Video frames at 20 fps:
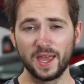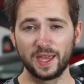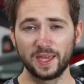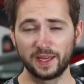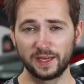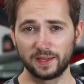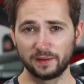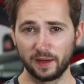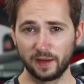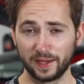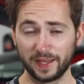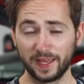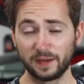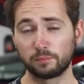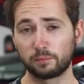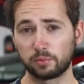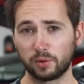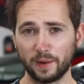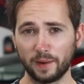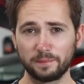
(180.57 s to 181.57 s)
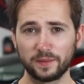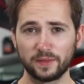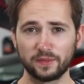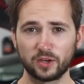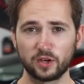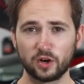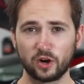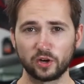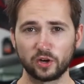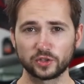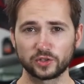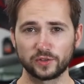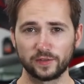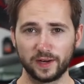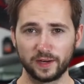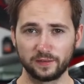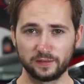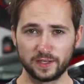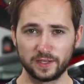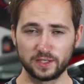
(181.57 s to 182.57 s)
in, again, prepping the car so
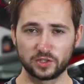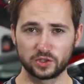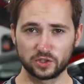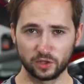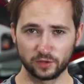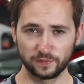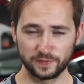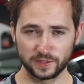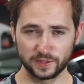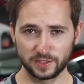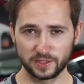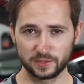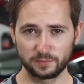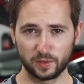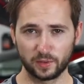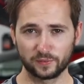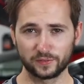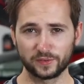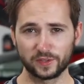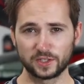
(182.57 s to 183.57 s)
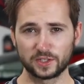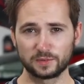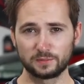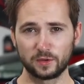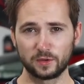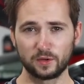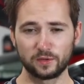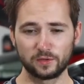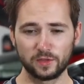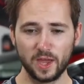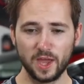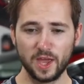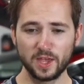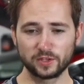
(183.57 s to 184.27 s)
that the surface is perfectly smooth,